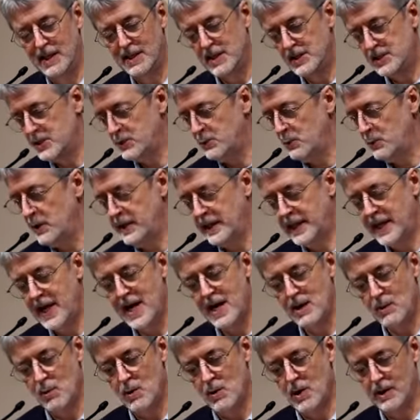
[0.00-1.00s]
And this is where the
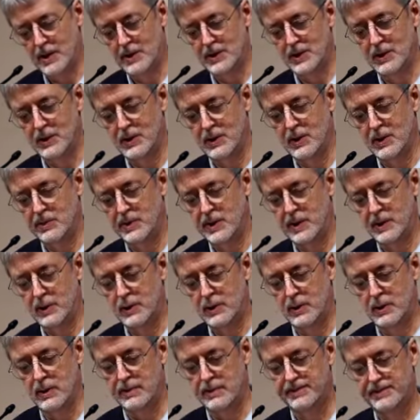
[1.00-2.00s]
cat walks into the
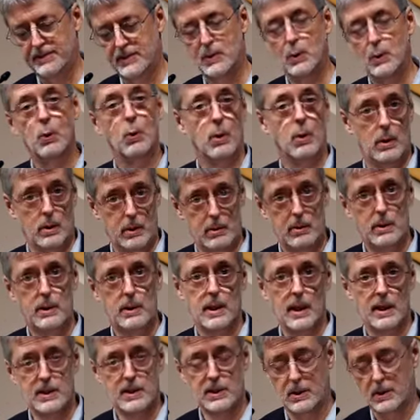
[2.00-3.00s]
picture,
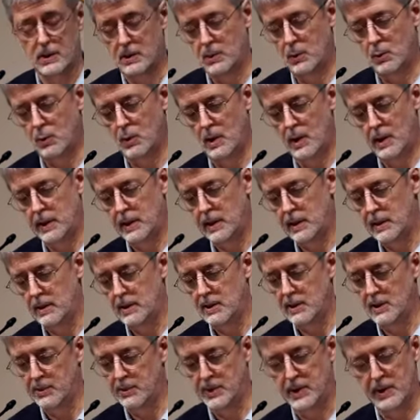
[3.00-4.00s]
or doesn't walk
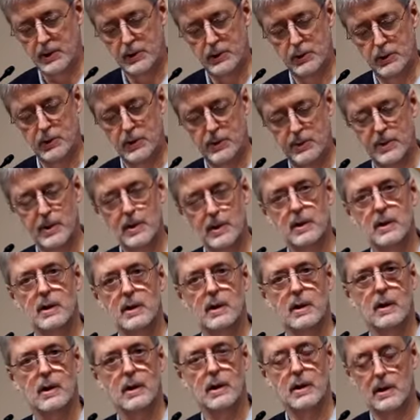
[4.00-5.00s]
into the picture,
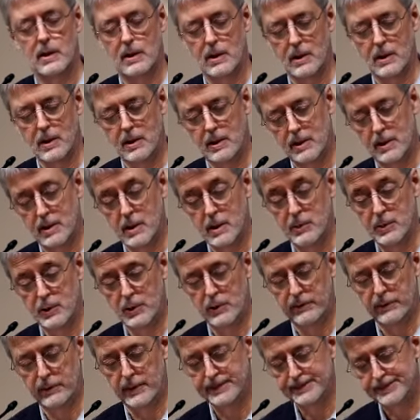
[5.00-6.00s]
depending on the
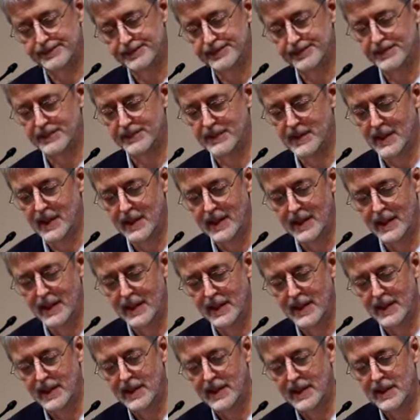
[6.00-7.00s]
observer.
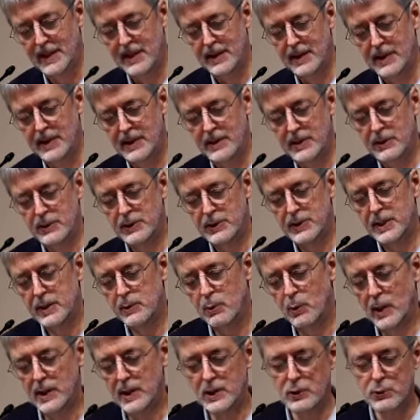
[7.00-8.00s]
You
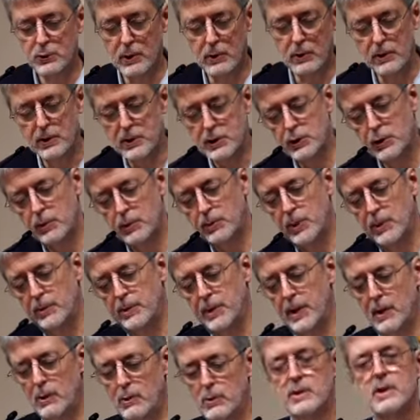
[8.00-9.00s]
see, what Schrodinger
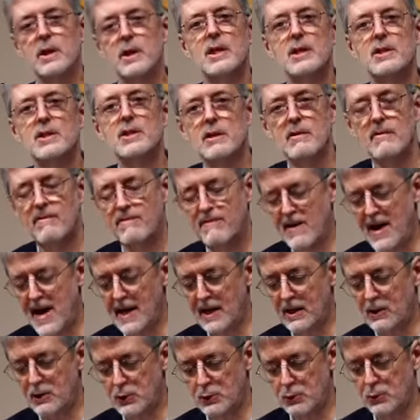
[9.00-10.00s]
proposed is in
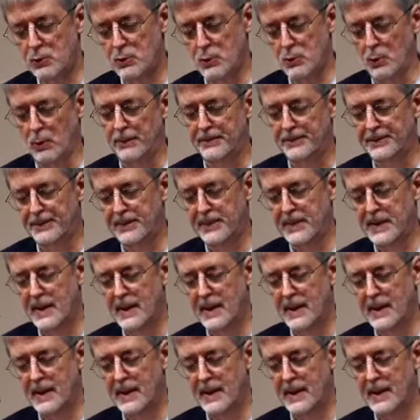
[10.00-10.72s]
fact true.